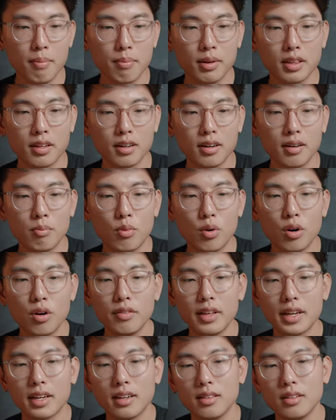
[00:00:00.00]
but they're more of
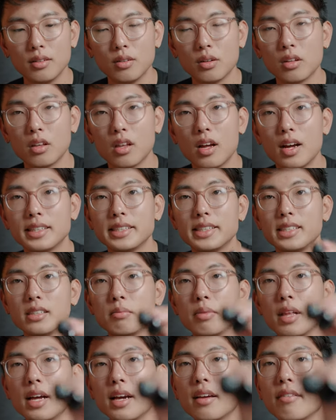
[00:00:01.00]
like a little glossier
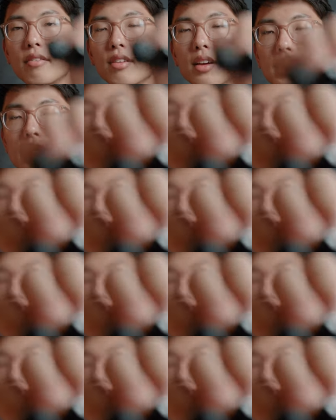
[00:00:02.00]
black, if you guys